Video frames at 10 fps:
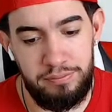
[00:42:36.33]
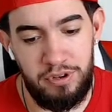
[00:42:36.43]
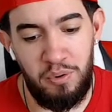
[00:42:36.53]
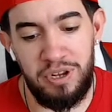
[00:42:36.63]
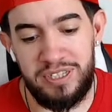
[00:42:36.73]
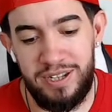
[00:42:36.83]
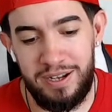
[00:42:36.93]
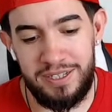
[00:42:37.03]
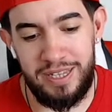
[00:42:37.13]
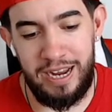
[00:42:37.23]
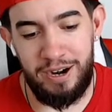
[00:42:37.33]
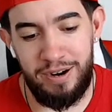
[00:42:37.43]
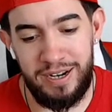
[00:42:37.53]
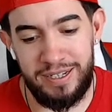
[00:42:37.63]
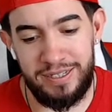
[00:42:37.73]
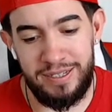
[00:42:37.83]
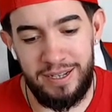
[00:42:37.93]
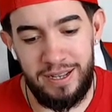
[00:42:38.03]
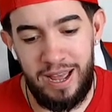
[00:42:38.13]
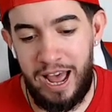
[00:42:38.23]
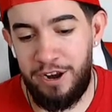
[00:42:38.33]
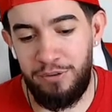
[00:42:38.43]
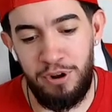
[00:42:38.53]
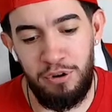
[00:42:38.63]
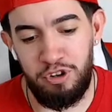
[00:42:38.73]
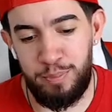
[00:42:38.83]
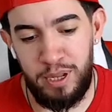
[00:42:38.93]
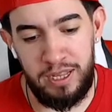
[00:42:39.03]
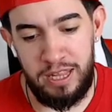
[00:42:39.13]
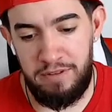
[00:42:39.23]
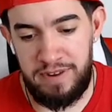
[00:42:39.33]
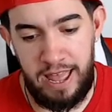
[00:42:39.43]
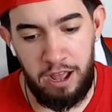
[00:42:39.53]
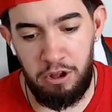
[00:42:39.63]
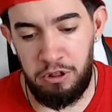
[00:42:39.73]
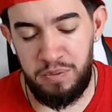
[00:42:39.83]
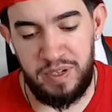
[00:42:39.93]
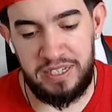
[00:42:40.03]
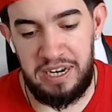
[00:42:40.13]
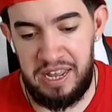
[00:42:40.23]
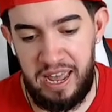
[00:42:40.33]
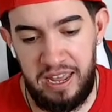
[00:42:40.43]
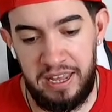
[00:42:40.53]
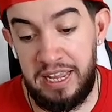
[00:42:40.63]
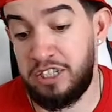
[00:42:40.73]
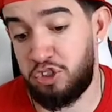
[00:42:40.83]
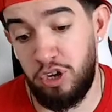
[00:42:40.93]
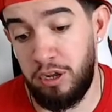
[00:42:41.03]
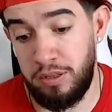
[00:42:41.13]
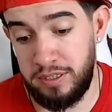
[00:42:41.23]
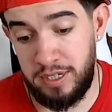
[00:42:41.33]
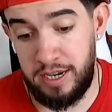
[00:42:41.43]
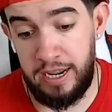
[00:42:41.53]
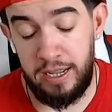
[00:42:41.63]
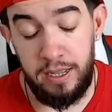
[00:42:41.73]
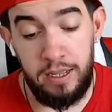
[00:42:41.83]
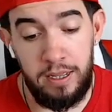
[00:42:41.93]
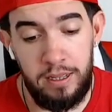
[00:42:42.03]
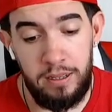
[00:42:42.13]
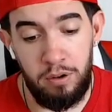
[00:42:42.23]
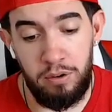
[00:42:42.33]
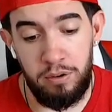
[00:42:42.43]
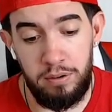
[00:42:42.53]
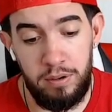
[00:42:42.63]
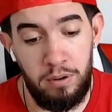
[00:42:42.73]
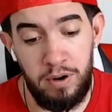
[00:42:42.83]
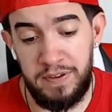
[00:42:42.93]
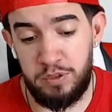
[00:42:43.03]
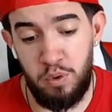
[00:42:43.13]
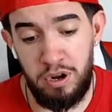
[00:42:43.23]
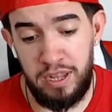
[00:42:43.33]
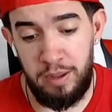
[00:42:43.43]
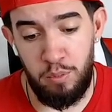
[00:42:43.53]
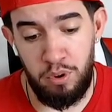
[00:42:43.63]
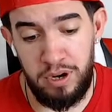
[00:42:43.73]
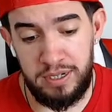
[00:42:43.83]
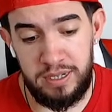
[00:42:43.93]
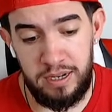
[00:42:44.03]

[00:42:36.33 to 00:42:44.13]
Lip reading: What sucks there is I don't know who's playing left tackle. If it's Niang, he's struggling today. Or if it's Wanye Morris.